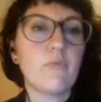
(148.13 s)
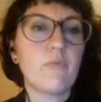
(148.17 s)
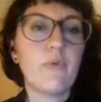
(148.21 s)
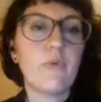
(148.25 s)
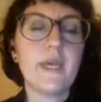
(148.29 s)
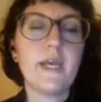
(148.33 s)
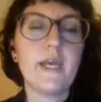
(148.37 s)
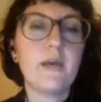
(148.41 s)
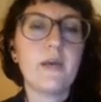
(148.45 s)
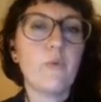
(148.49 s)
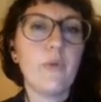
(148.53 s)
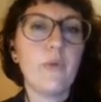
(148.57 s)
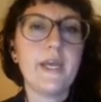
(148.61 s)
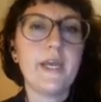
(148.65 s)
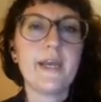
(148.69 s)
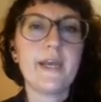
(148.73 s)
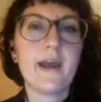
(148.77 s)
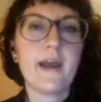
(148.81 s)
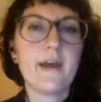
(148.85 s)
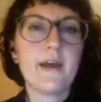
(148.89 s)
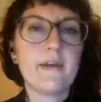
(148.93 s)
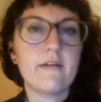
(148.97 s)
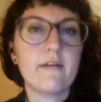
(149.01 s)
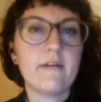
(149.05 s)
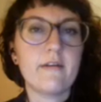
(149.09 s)
We
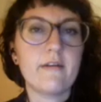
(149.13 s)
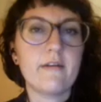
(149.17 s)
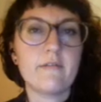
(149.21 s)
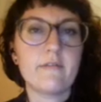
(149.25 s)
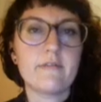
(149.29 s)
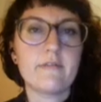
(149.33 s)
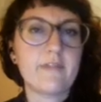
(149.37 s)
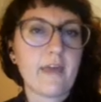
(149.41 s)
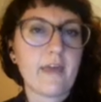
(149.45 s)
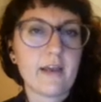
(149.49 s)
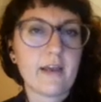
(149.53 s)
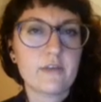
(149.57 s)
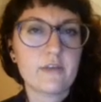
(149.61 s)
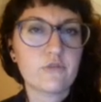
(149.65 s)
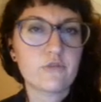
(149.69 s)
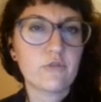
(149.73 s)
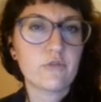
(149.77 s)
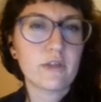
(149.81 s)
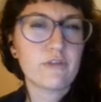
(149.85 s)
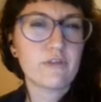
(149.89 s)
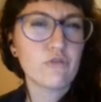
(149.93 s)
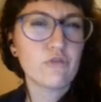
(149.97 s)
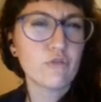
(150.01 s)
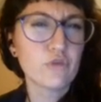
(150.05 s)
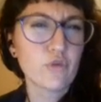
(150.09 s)
can, thanks to the
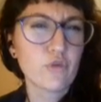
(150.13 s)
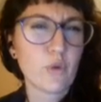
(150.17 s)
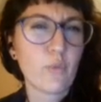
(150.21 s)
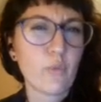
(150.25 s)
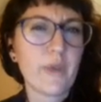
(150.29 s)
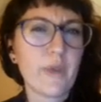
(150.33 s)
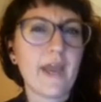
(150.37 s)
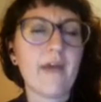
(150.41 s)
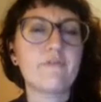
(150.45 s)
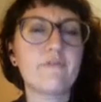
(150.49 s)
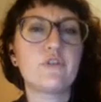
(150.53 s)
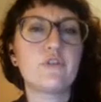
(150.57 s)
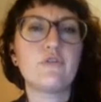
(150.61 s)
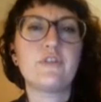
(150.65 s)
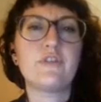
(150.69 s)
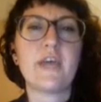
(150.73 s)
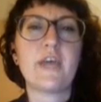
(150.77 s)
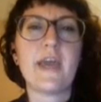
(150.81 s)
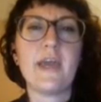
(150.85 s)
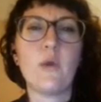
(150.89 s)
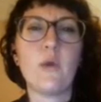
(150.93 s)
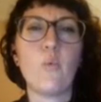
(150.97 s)
tools that we have today,